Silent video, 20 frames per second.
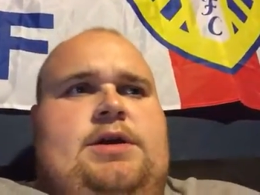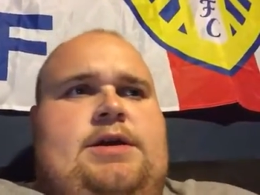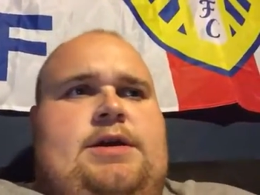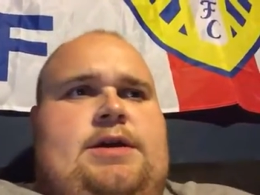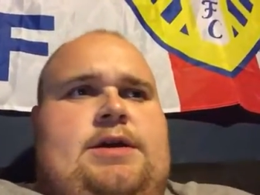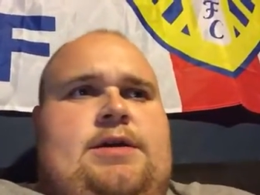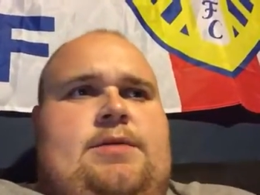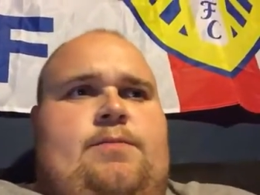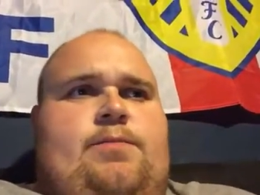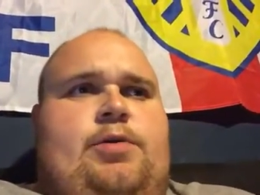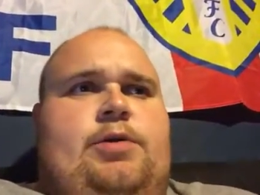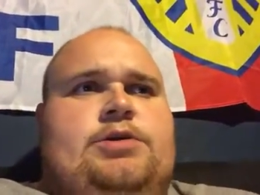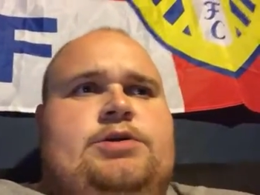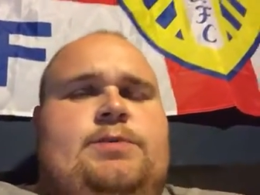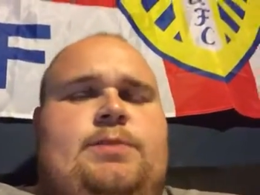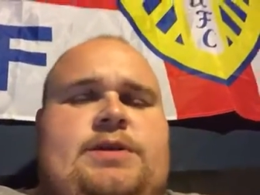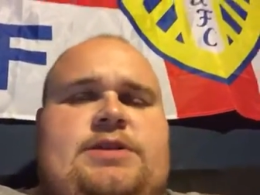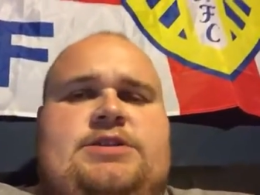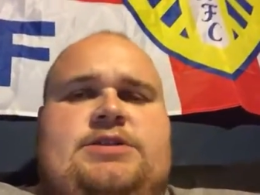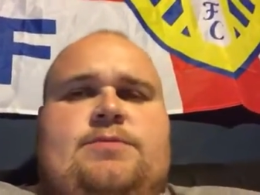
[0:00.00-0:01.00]
um,
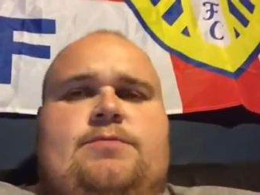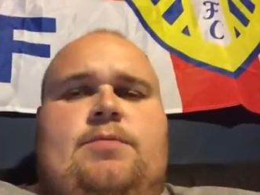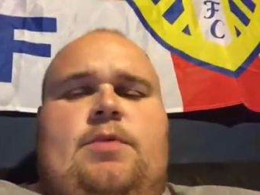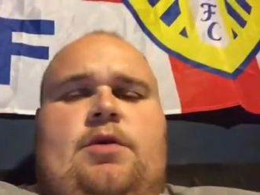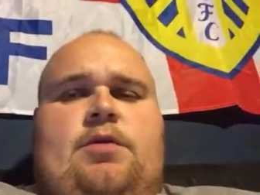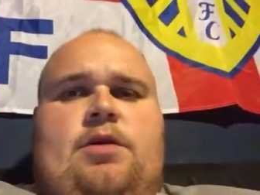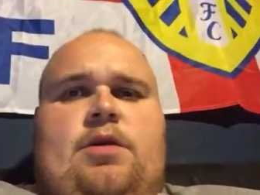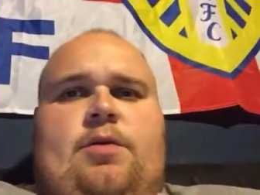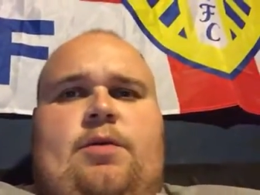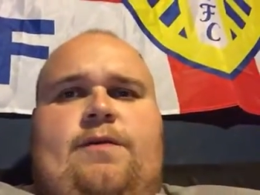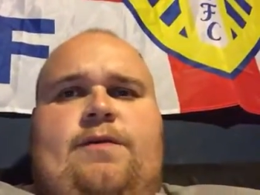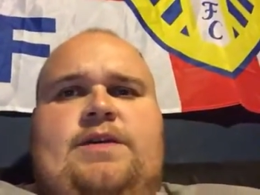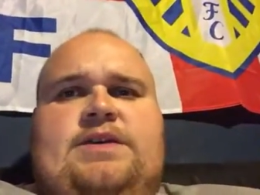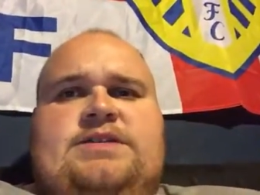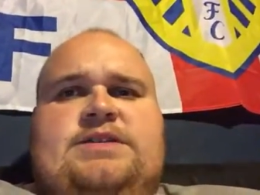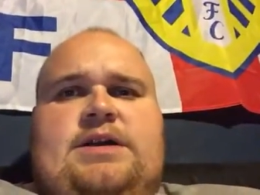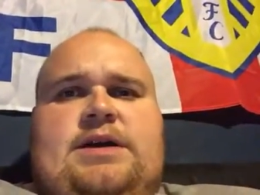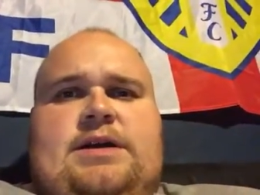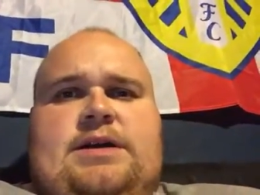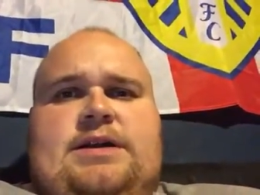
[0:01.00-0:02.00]
possibly tomorrow if
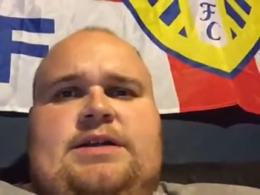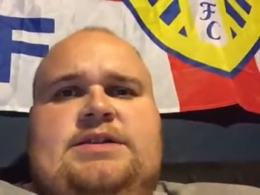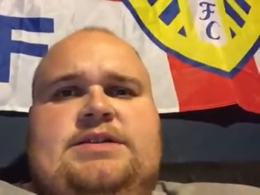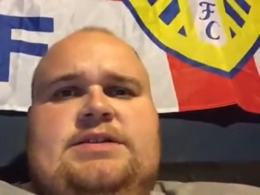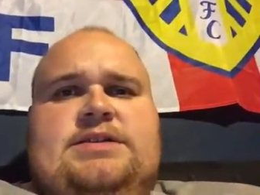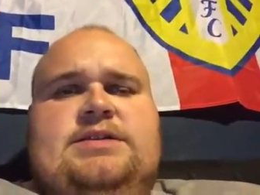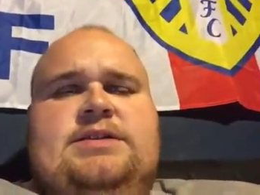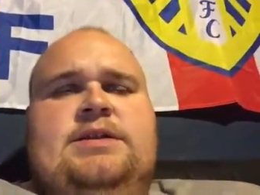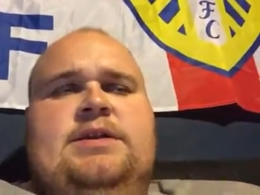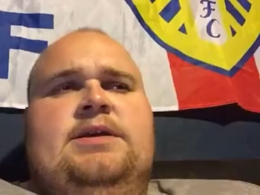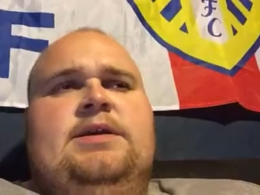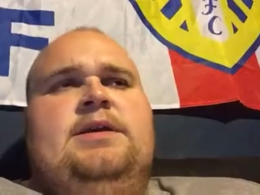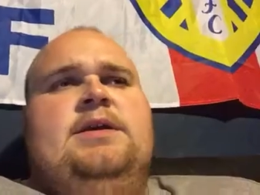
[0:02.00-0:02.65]
it's nice.